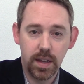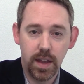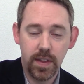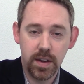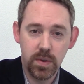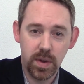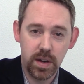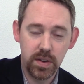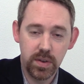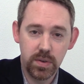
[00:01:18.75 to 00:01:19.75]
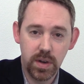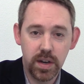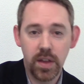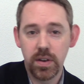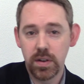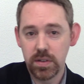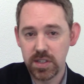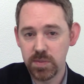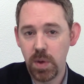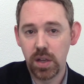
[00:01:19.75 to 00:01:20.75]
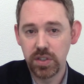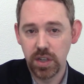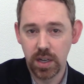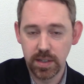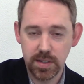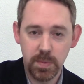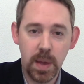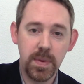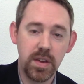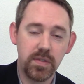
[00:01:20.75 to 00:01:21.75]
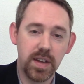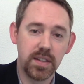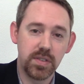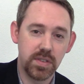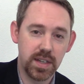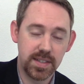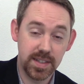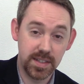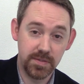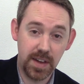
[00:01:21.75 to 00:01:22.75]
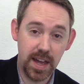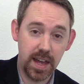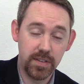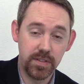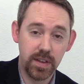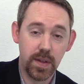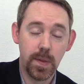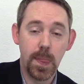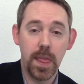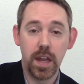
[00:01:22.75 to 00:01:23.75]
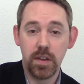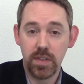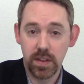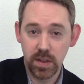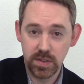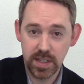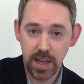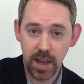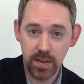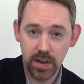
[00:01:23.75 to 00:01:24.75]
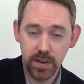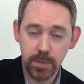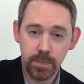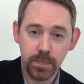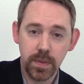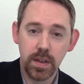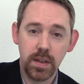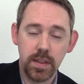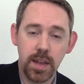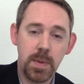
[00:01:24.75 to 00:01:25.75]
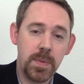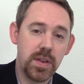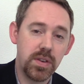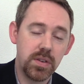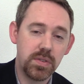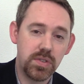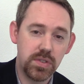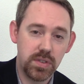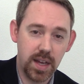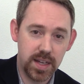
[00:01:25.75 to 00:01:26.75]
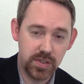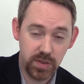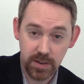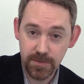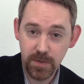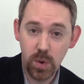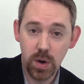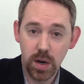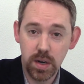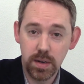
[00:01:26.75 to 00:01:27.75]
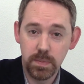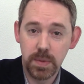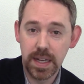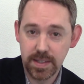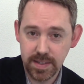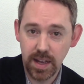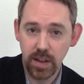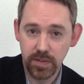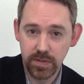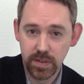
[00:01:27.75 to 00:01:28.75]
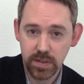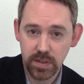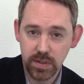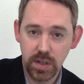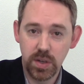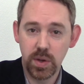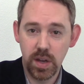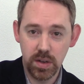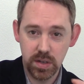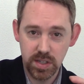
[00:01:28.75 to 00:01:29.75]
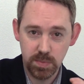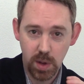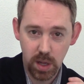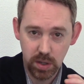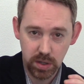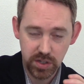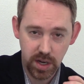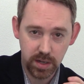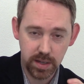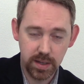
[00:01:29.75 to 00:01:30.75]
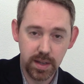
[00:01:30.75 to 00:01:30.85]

And then you want to do another small chunk. So maybe you've done string 6 and 5 and you've done those together. Then maybe you do string 4 by itself. So you do another small little chunk,